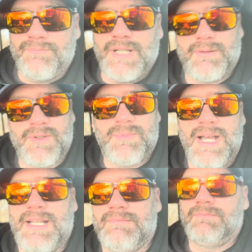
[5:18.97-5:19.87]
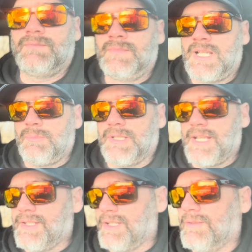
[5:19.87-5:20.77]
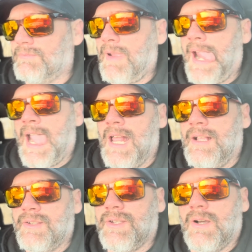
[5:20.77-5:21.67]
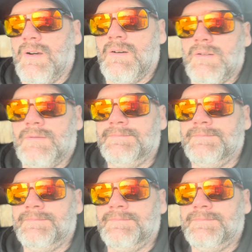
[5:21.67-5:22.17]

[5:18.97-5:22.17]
But it was bought a couple days ago. So,